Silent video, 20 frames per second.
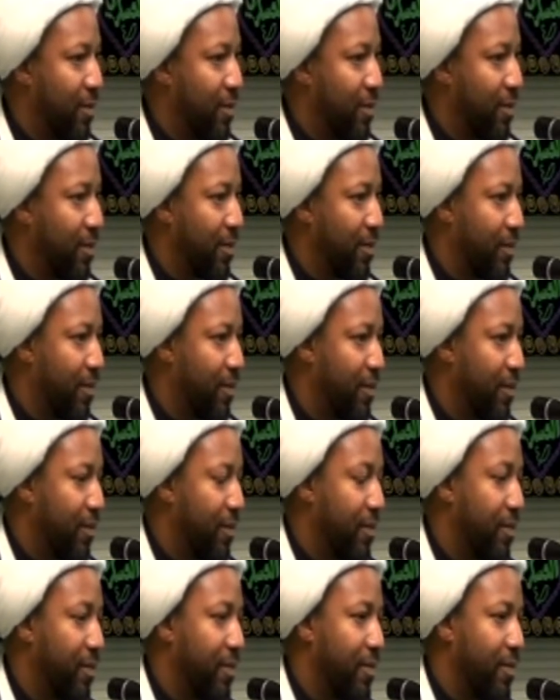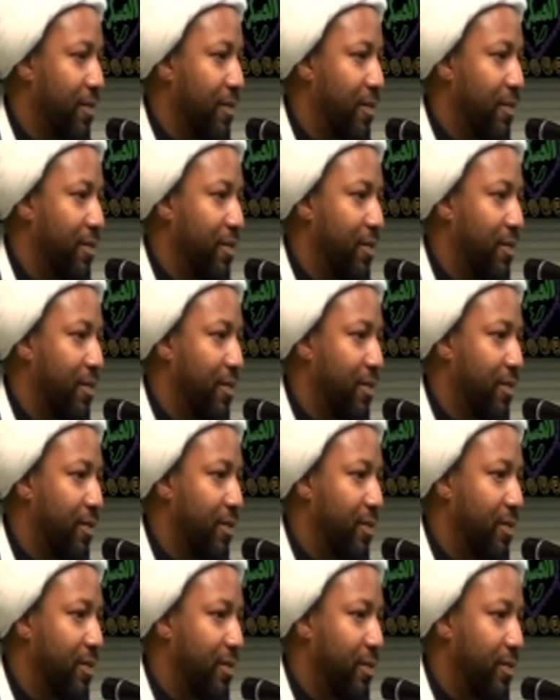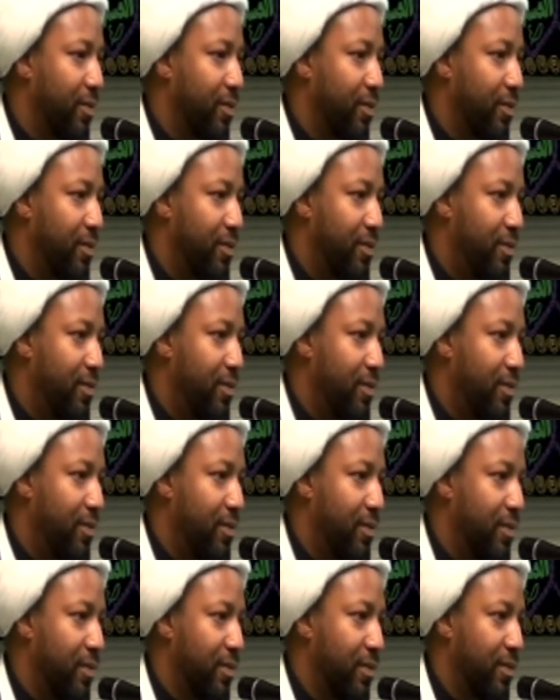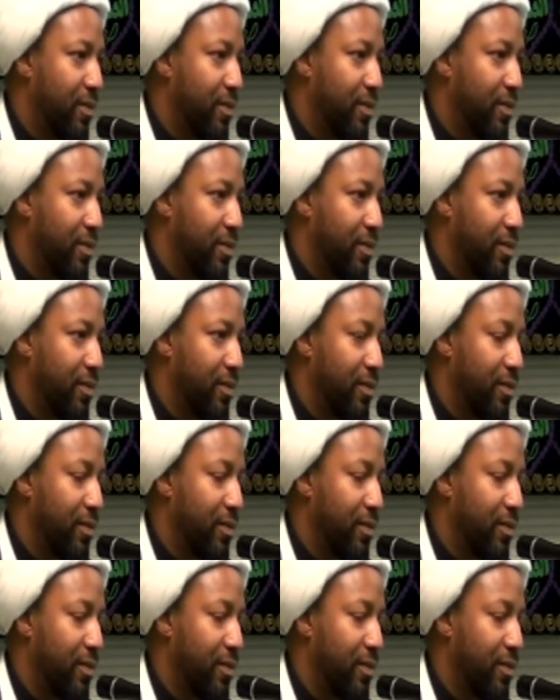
[no speech]